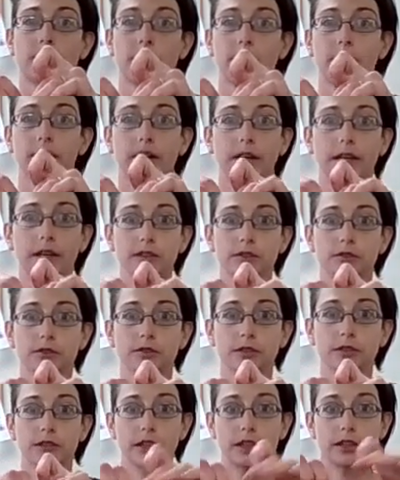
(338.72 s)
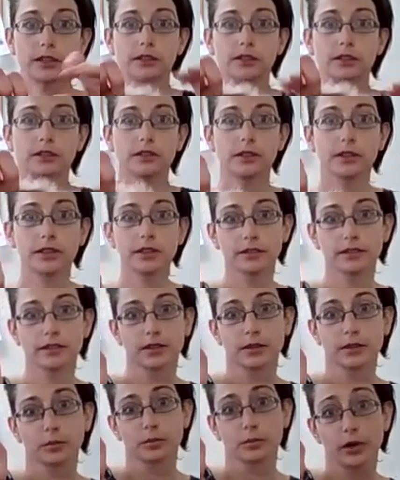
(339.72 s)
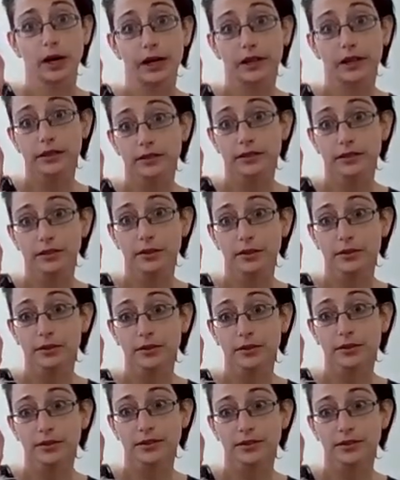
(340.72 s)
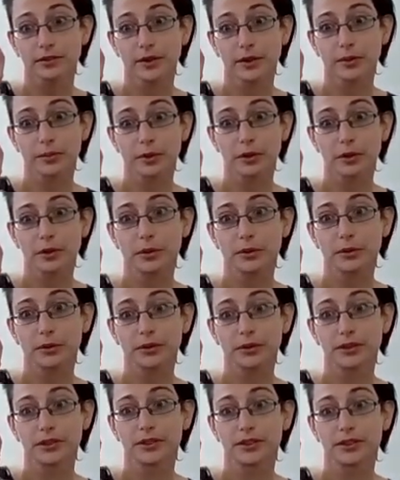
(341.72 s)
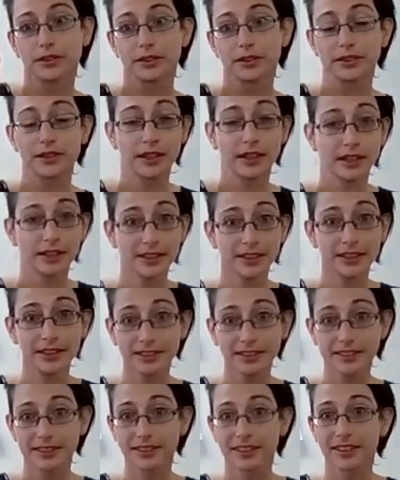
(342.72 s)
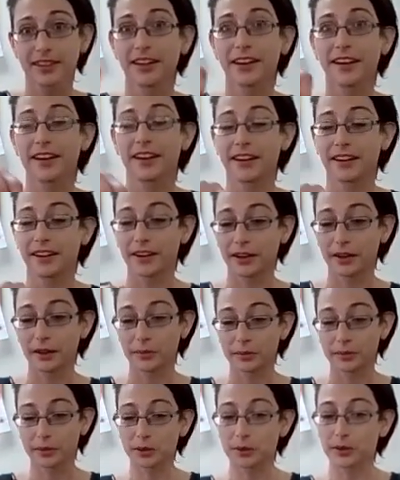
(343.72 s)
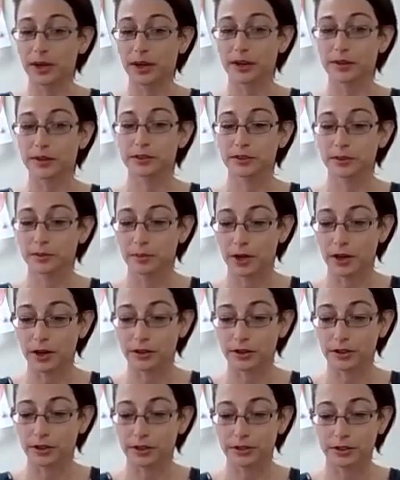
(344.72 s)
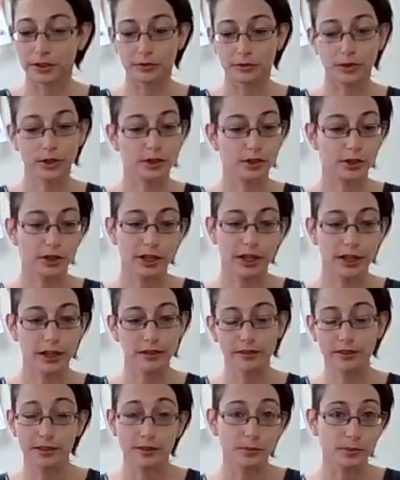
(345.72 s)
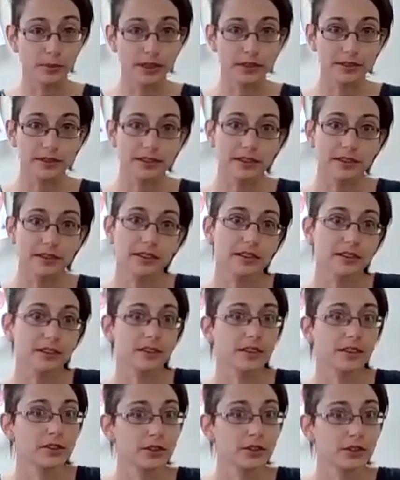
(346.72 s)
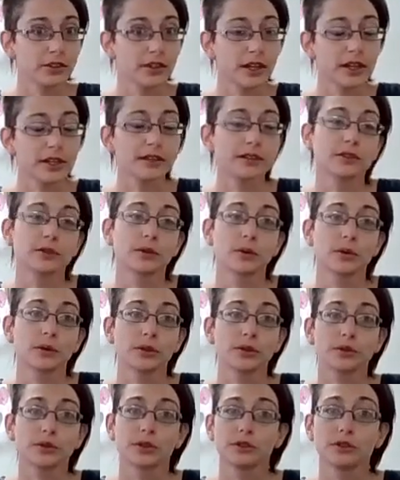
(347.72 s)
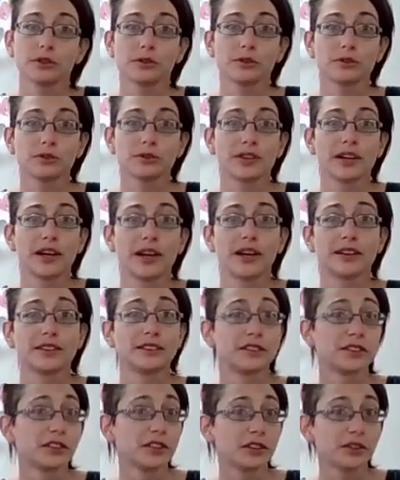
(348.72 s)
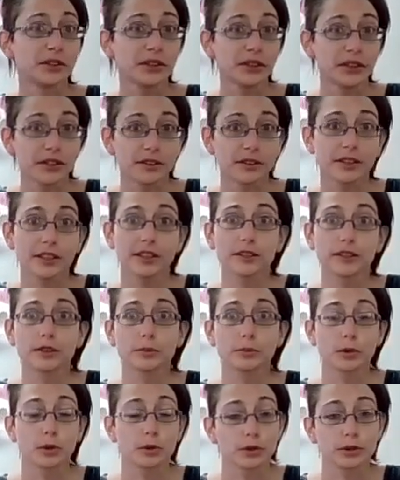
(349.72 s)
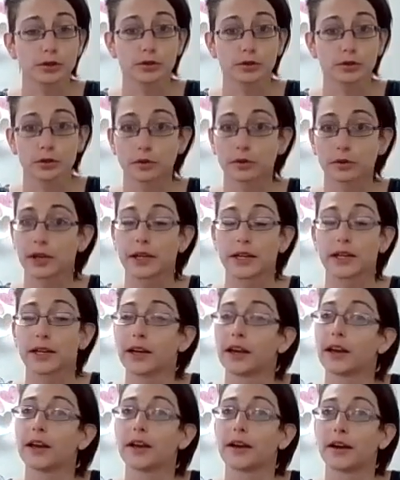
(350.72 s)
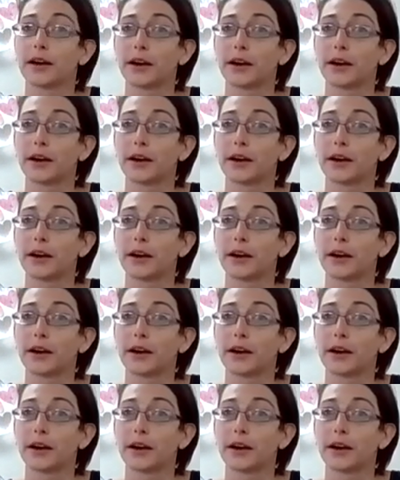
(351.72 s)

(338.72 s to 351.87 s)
our extra dangle is some rhinestones from an old necklace. You have some other different chains and beads and things in your kits, or you can use single earrings, broken jewelry.